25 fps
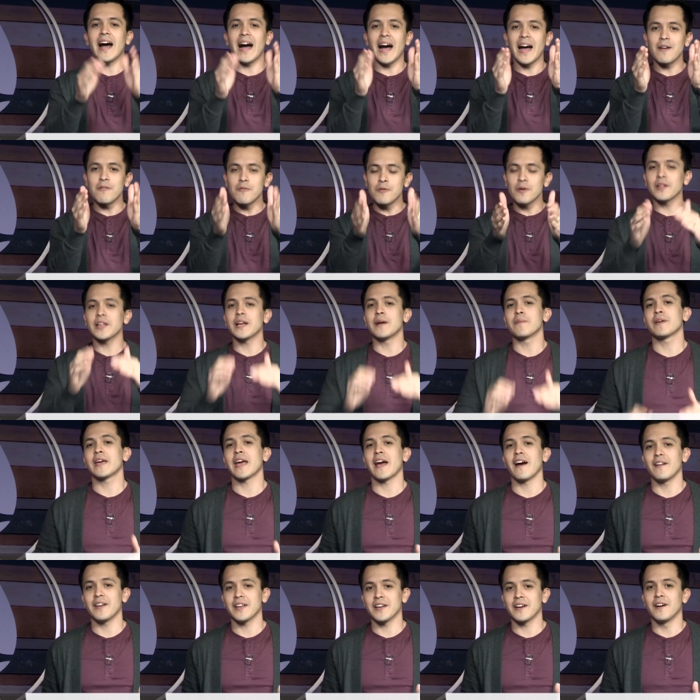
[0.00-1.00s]
I really am
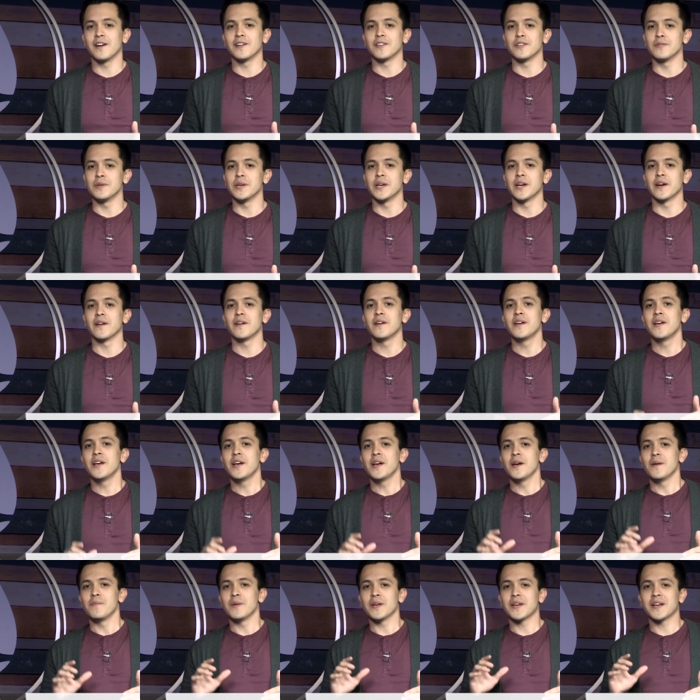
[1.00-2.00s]
counting on you here
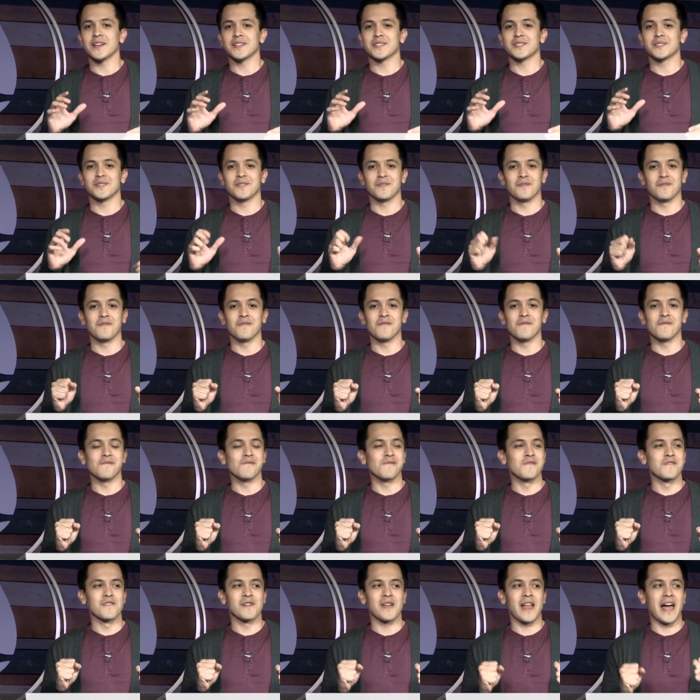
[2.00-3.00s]
because
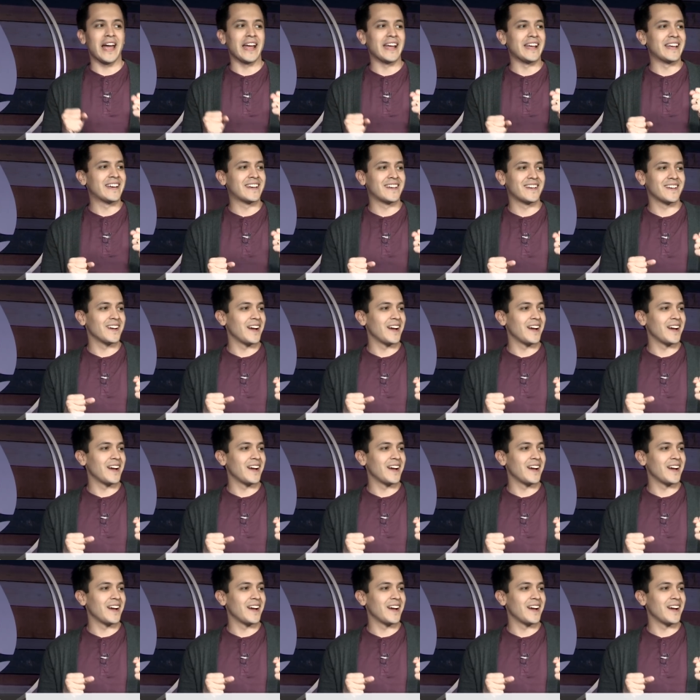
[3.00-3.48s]
we're like,